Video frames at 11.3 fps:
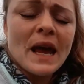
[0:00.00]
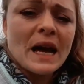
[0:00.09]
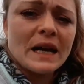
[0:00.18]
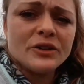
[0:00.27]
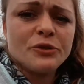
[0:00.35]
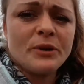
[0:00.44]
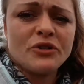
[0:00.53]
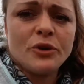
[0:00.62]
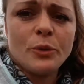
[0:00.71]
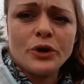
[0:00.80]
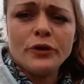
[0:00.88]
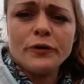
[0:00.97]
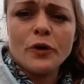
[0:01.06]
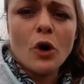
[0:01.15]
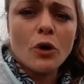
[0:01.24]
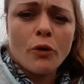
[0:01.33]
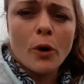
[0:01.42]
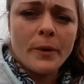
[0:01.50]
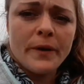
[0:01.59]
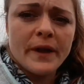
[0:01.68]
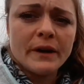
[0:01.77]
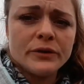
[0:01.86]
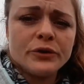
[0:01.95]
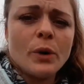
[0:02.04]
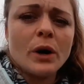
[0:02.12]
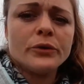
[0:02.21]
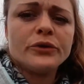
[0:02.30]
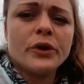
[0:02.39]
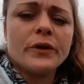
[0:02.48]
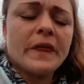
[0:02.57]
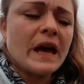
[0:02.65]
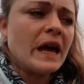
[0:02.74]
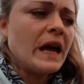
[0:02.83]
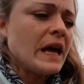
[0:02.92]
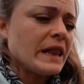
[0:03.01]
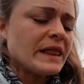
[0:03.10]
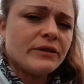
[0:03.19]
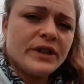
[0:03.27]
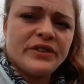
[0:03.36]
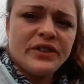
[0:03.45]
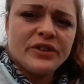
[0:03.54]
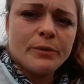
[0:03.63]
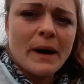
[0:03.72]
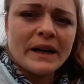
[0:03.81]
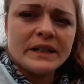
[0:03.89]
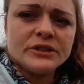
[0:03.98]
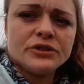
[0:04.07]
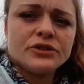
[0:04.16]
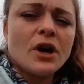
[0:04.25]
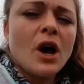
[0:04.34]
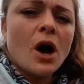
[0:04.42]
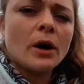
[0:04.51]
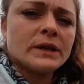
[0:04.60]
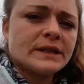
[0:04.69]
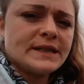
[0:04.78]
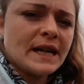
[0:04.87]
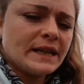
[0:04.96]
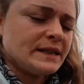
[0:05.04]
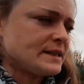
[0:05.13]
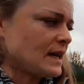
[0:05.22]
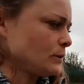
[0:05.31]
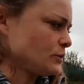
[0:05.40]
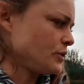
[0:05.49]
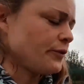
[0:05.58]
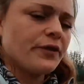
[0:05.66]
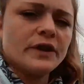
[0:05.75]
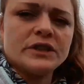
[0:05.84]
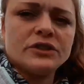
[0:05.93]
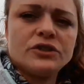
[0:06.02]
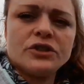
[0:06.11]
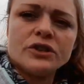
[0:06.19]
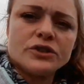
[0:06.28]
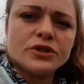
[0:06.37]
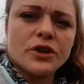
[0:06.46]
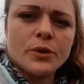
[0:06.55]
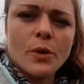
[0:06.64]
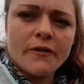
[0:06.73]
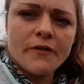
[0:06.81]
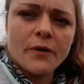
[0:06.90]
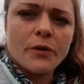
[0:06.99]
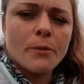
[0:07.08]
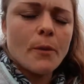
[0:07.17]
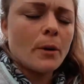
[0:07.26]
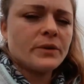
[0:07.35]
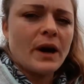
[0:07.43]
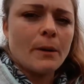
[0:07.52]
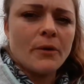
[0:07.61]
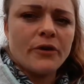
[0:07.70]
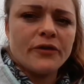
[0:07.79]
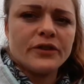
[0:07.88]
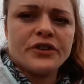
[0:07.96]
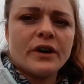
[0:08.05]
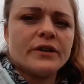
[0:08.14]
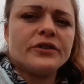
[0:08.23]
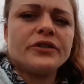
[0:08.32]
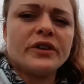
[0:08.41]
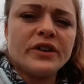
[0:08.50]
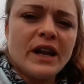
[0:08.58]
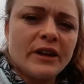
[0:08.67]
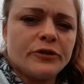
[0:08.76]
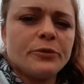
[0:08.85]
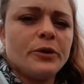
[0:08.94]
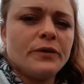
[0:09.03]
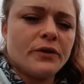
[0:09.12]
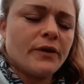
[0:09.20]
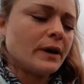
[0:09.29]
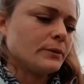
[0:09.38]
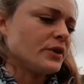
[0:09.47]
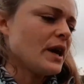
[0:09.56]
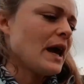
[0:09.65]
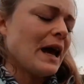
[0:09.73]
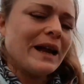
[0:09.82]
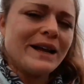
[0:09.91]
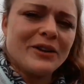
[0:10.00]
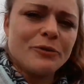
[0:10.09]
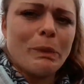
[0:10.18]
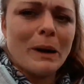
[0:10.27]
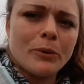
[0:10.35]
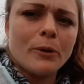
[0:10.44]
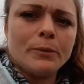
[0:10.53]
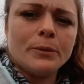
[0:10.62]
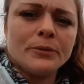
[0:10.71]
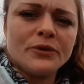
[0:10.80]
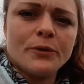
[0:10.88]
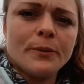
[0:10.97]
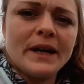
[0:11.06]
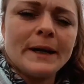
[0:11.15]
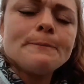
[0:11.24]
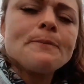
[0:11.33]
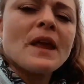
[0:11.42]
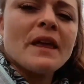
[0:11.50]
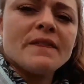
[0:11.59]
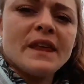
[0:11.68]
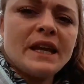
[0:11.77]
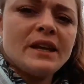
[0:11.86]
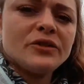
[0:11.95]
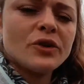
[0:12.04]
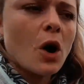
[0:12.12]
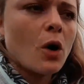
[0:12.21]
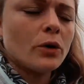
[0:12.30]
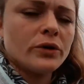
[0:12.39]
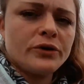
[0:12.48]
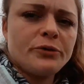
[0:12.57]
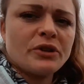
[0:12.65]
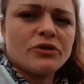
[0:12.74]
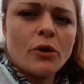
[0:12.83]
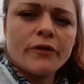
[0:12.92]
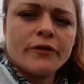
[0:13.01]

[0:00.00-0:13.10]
and especially when you've got a crop in there as well. So they're easy to manage. I'm going to take these down to the fridge, so I fill them up down by the fridge area so it's less moving around and less back problems for me. These are on a special